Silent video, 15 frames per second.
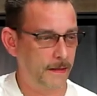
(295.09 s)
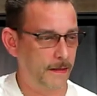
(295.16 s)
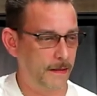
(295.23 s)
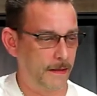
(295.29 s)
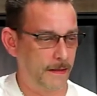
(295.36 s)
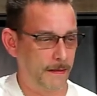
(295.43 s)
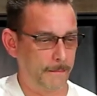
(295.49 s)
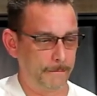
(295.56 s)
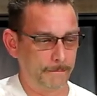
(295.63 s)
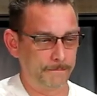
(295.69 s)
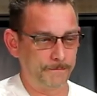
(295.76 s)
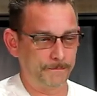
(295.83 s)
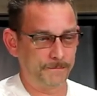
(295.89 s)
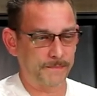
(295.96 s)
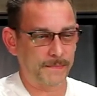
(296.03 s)
Um,
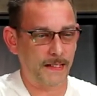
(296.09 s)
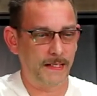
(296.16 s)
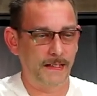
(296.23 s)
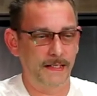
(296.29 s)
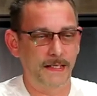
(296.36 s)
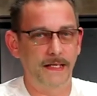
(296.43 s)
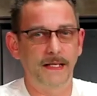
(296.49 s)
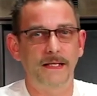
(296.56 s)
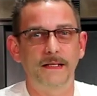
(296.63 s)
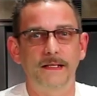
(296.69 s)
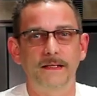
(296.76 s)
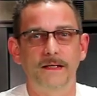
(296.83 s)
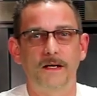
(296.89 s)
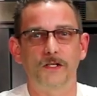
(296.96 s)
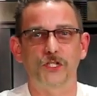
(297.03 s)
and then
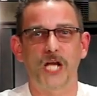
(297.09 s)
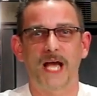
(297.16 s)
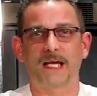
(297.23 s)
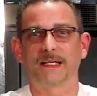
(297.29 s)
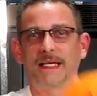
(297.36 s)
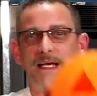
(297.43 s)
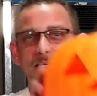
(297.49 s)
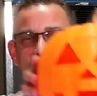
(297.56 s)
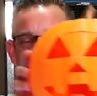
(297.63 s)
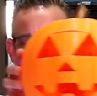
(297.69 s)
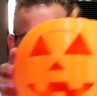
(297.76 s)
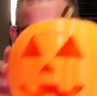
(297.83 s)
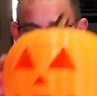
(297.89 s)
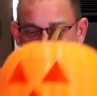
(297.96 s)
our jack-o'-lantern.